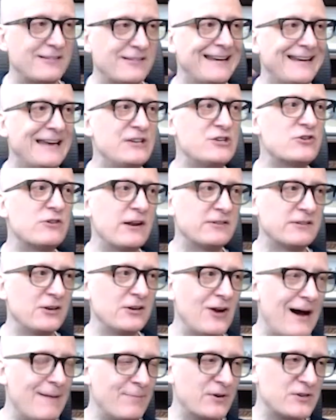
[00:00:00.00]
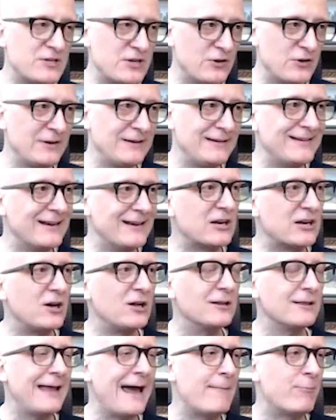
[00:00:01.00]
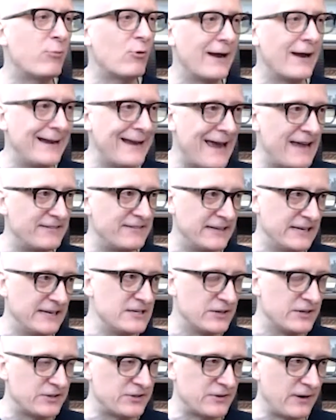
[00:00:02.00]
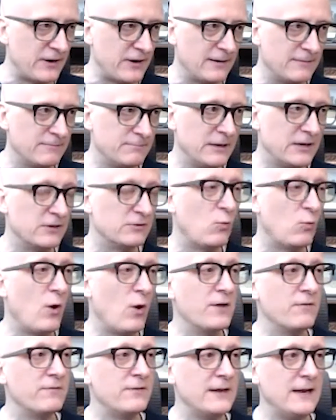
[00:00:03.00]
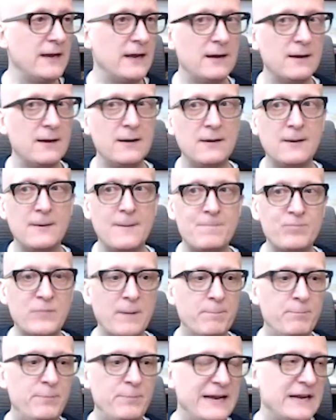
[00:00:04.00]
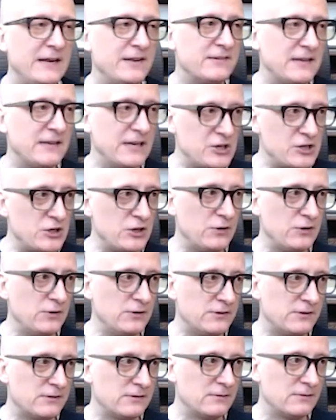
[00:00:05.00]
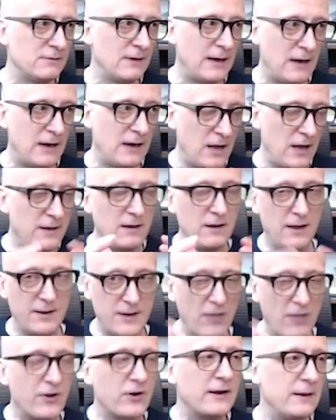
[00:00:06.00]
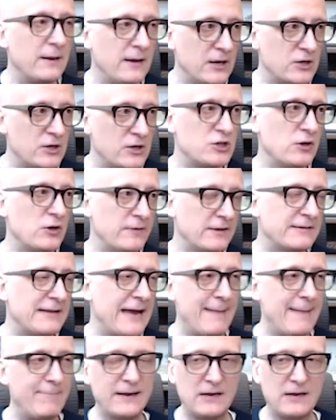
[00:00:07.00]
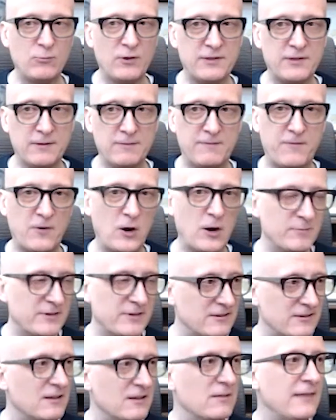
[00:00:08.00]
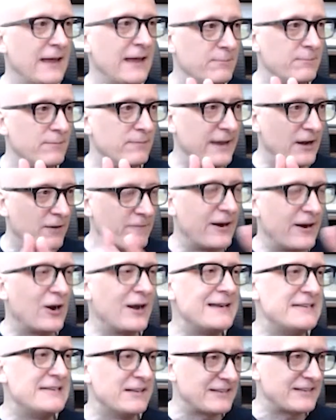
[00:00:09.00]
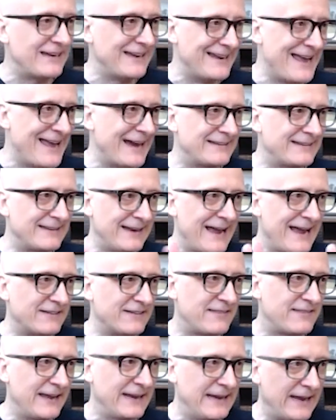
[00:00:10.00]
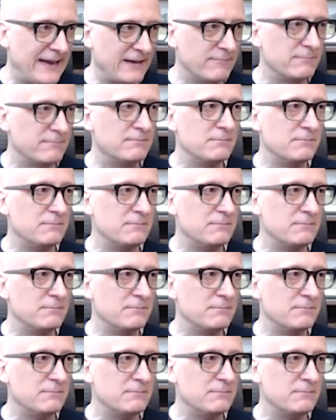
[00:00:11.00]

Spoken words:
an interesting opportunity to collaborate as an industry, because one of the biggest issues another issue that's happening within firms is that they are very disconnected as they get